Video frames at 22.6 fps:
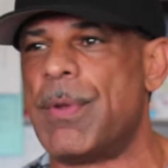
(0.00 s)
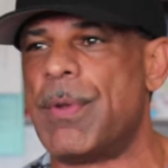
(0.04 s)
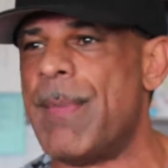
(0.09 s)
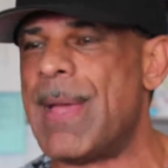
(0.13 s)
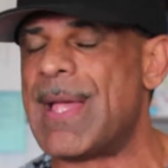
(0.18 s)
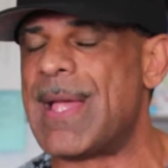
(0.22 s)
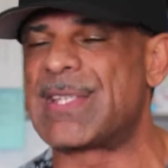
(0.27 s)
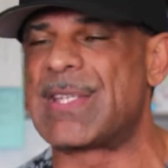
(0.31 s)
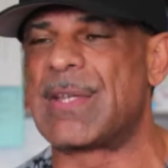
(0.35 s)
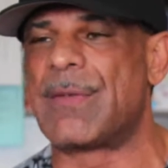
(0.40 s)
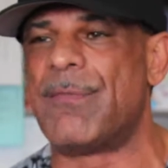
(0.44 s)

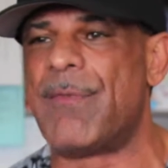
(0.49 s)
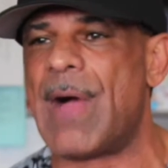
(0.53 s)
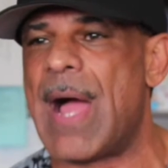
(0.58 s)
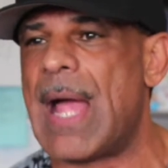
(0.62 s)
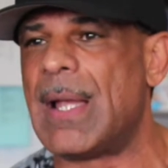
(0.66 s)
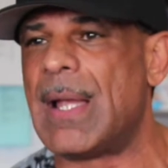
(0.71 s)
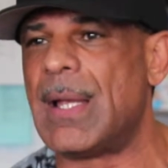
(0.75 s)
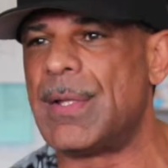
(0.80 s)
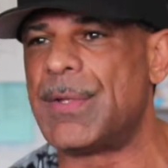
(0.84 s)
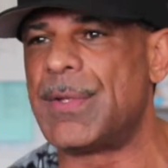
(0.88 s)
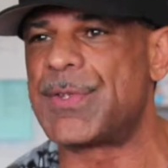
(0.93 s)
domestic
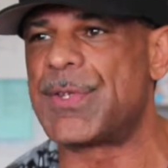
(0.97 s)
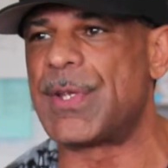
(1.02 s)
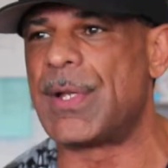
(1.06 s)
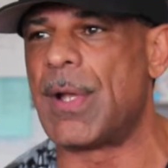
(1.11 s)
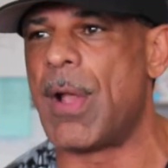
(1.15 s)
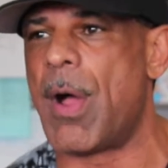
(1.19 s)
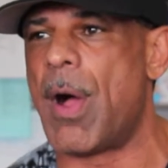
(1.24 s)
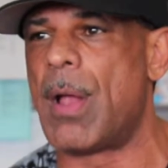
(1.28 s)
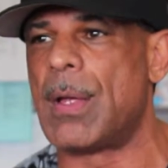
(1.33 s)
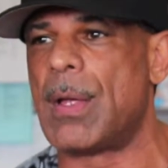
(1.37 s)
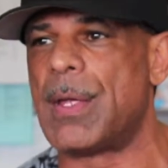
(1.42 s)
violence
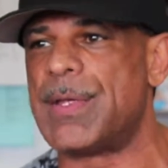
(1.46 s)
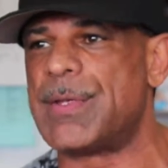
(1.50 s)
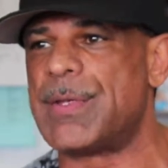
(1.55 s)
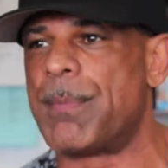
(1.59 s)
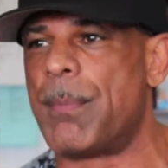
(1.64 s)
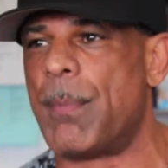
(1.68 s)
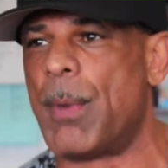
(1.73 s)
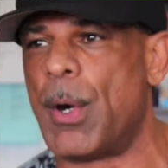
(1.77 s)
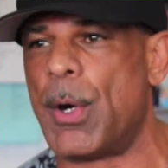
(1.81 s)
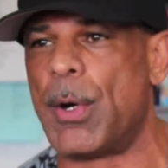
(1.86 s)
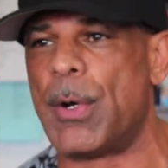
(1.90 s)
and all these
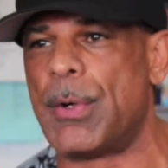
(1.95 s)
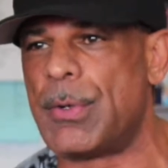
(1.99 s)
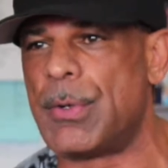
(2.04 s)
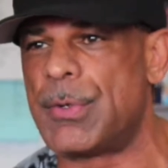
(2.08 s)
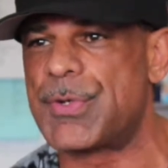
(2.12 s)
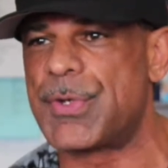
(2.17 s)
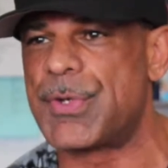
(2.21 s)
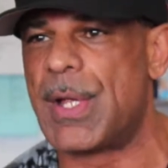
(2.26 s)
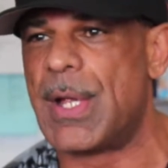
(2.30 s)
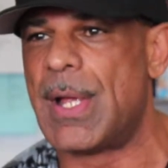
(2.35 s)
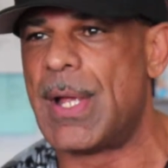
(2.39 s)

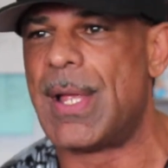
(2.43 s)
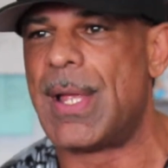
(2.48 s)
murders.